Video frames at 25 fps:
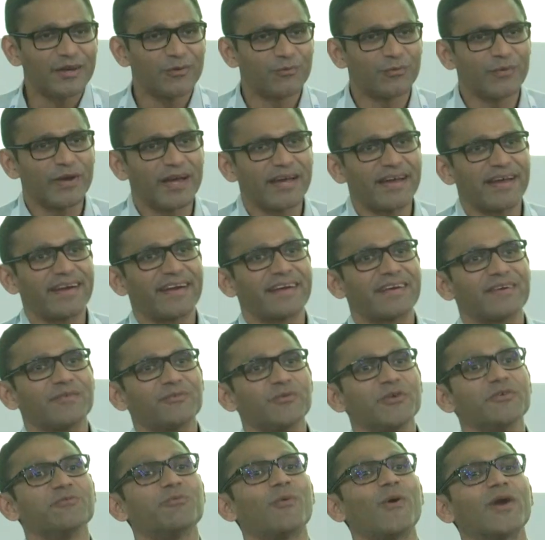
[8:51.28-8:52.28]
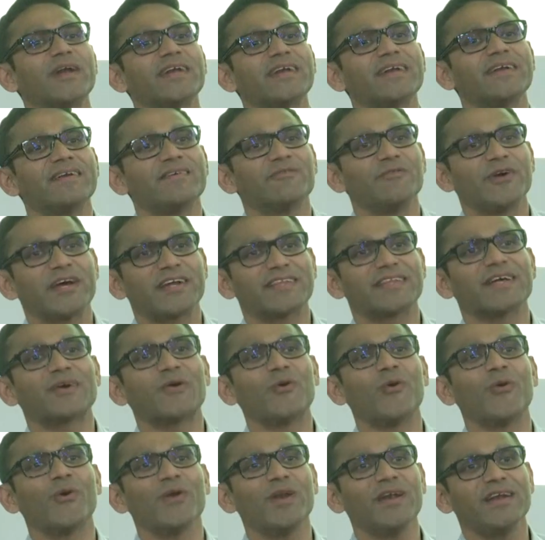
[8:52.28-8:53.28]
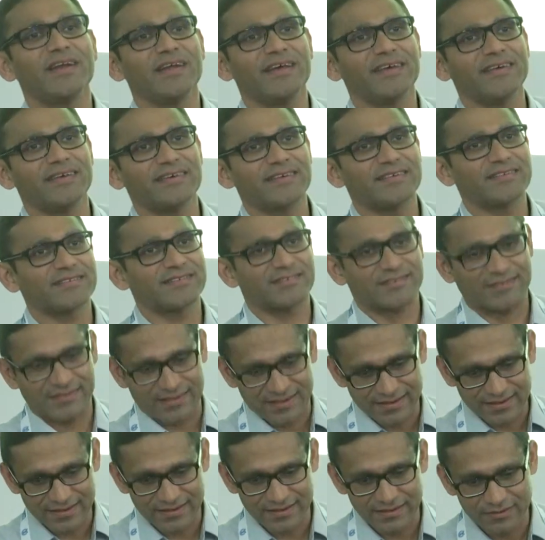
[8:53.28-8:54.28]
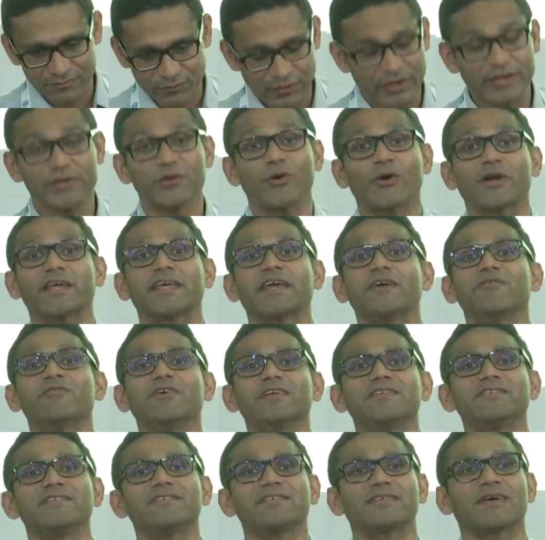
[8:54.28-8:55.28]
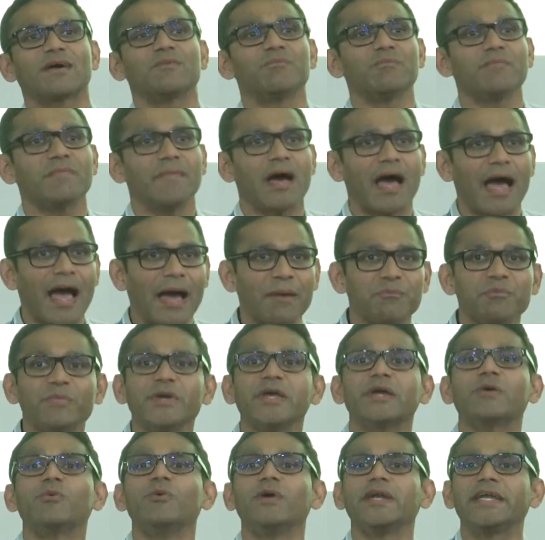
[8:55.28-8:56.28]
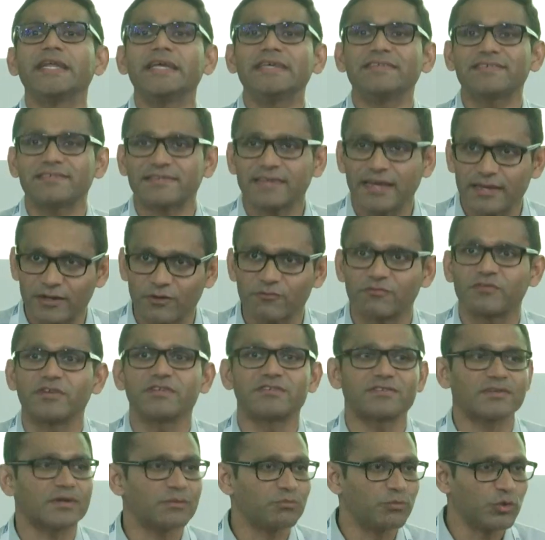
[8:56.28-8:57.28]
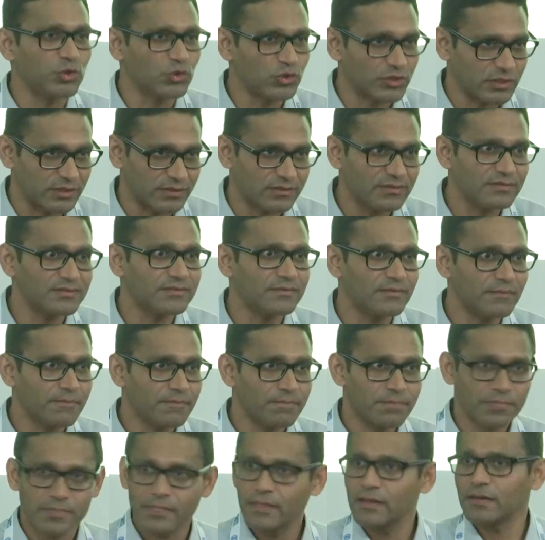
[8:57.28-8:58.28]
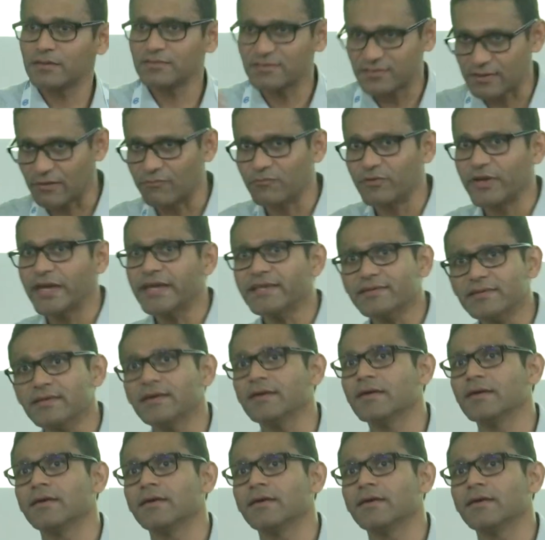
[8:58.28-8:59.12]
where the goal is where you're given some ambiguity set of distributions in some ways,